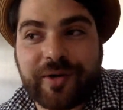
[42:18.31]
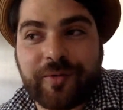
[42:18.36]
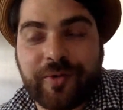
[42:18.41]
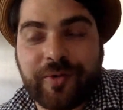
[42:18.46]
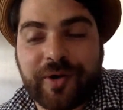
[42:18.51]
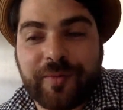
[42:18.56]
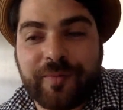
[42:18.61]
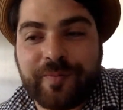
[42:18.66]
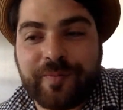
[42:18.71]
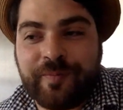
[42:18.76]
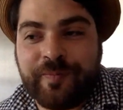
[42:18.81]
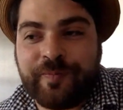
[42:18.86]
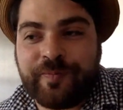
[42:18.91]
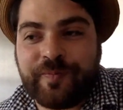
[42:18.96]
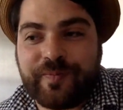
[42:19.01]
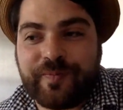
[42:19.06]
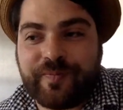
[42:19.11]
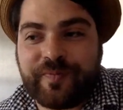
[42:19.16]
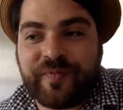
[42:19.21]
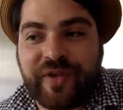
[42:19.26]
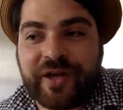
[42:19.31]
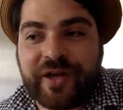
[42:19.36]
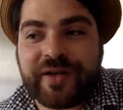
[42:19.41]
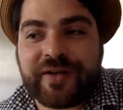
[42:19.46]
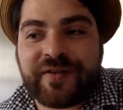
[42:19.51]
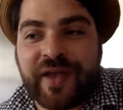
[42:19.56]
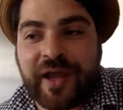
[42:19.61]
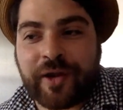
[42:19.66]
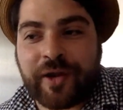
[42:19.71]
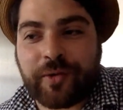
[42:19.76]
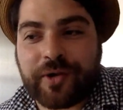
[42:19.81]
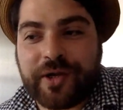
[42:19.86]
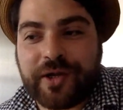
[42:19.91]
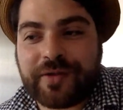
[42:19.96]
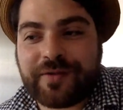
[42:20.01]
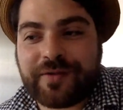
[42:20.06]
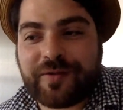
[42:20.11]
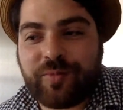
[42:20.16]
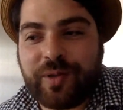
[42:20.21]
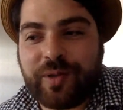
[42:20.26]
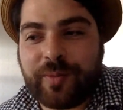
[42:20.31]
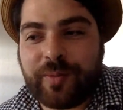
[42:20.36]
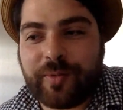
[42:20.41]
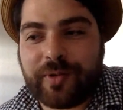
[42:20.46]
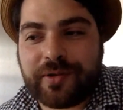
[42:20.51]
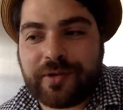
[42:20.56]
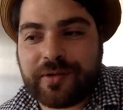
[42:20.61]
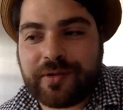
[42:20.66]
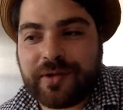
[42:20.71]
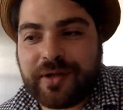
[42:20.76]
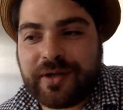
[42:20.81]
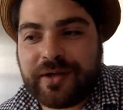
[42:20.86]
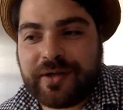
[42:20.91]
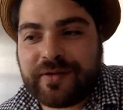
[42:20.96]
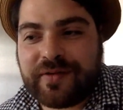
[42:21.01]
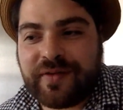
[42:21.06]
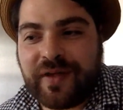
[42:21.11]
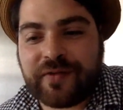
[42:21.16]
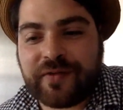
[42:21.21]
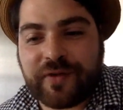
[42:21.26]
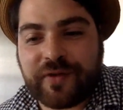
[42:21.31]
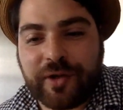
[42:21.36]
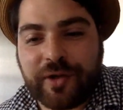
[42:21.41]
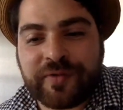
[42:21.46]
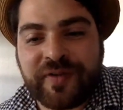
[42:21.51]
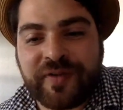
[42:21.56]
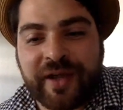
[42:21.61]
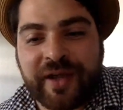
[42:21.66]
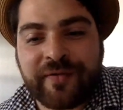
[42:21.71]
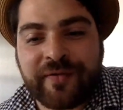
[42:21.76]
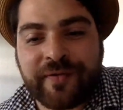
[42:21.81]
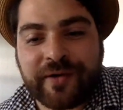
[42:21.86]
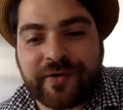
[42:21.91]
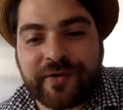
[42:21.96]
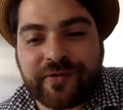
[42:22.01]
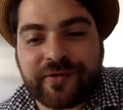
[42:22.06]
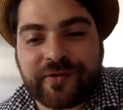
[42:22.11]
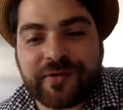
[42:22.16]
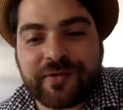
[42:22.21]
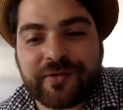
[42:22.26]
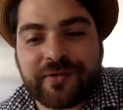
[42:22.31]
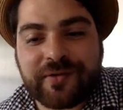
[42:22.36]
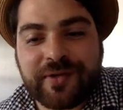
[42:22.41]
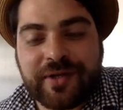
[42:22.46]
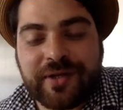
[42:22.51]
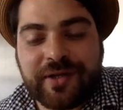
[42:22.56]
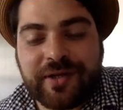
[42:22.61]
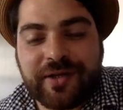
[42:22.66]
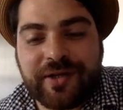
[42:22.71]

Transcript: Where very tech-oriented people tend to go tech first.